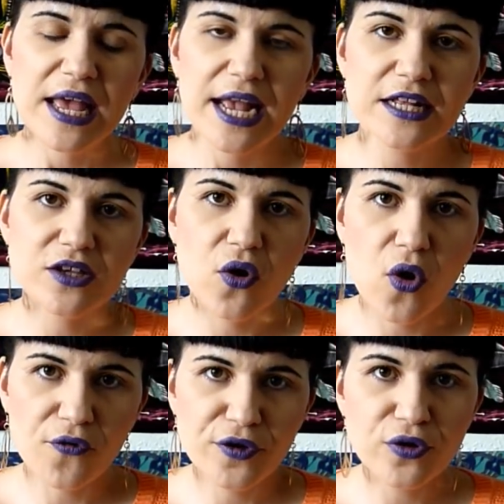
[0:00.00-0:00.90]
it's
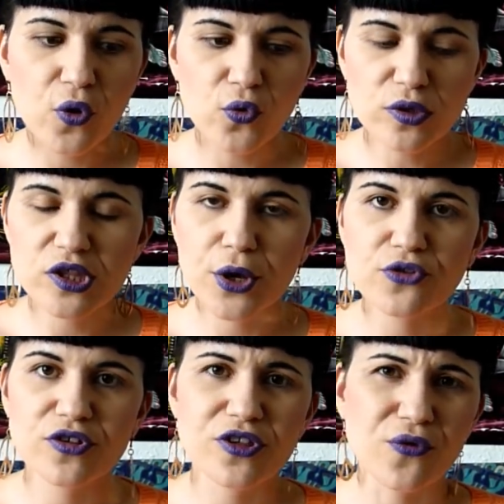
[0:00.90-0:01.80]
often also
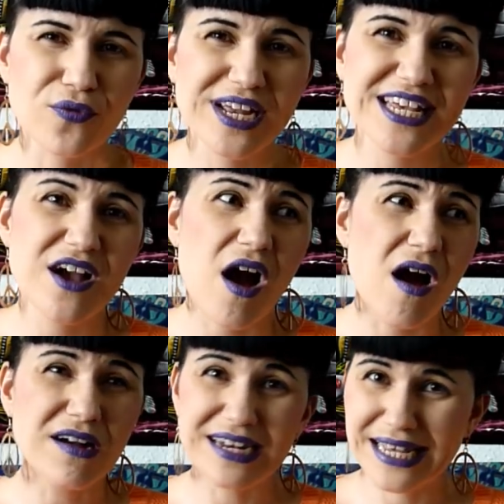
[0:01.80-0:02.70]
just a really
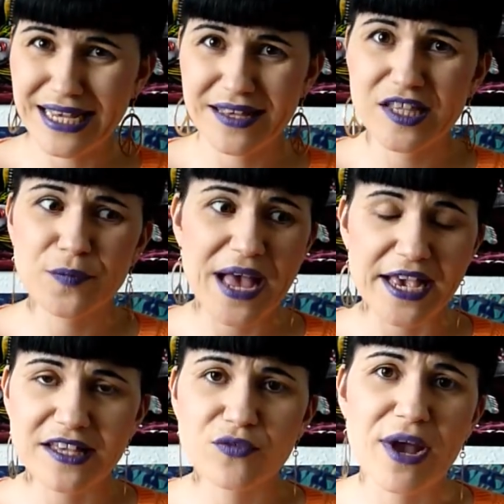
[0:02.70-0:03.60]
ugly
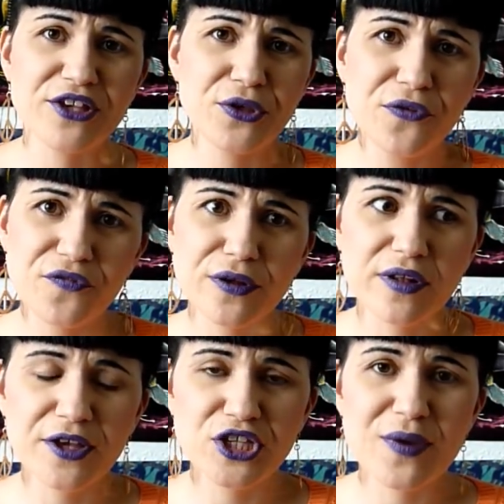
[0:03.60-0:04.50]
space where you feel
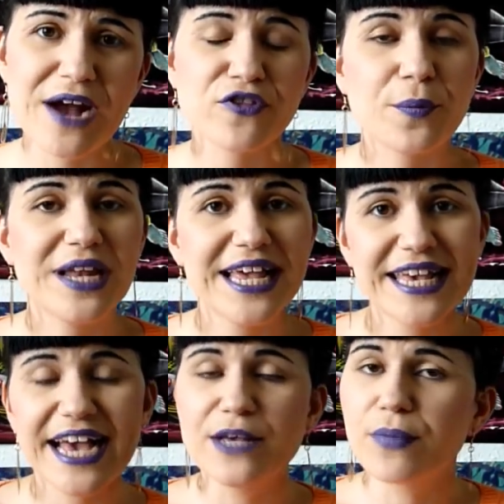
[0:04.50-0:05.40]
like you have to
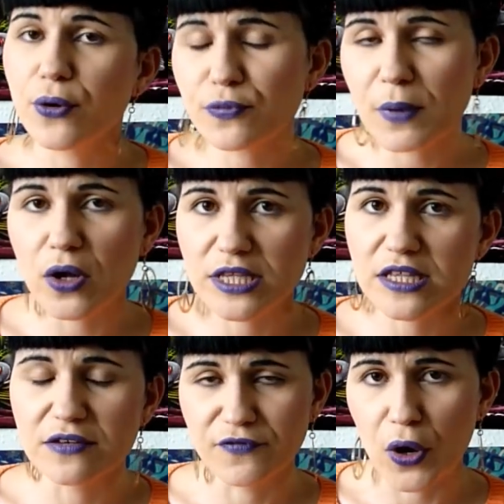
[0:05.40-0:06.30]
placate both
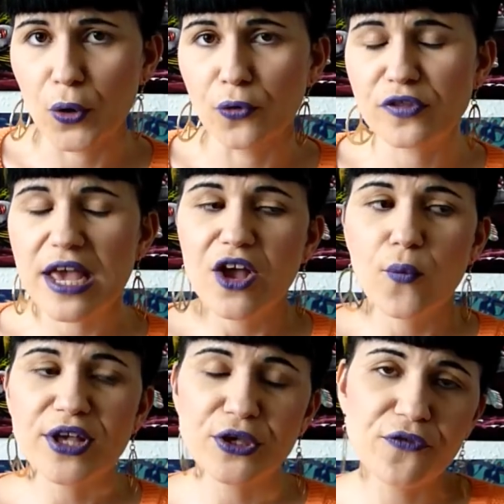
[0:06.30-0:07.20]
parties involved,
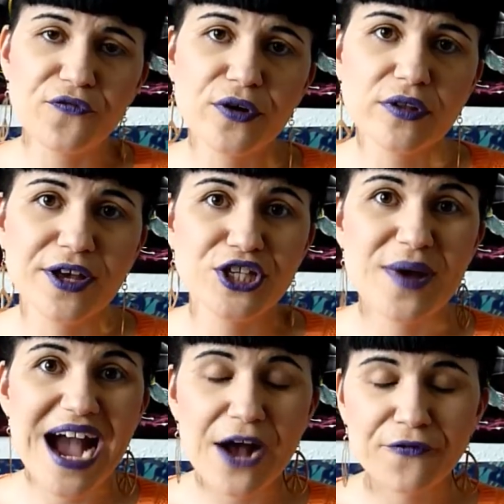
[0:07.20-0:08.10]
where you feel like you
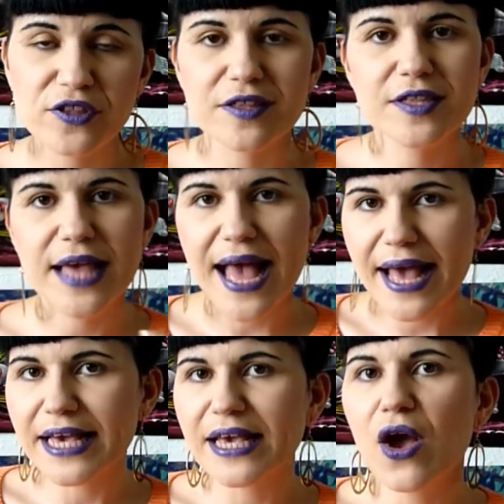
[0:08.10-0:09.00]
have to
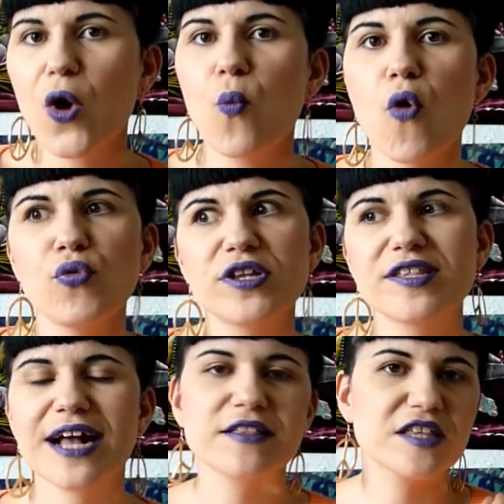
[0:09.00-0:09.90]
say what would
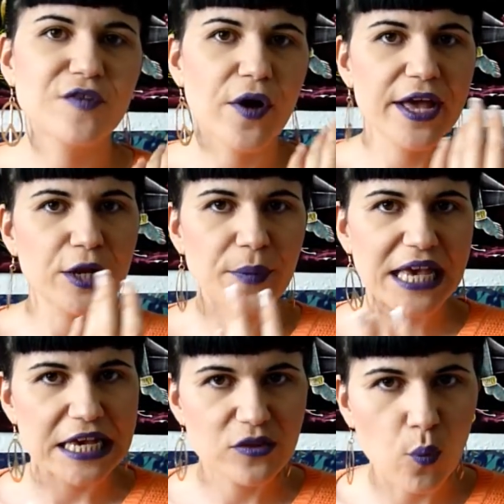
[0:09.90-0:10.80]
satisfy and
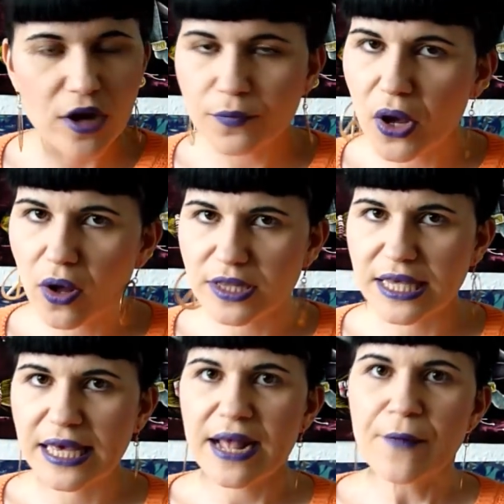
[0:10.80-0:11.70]
appease one party,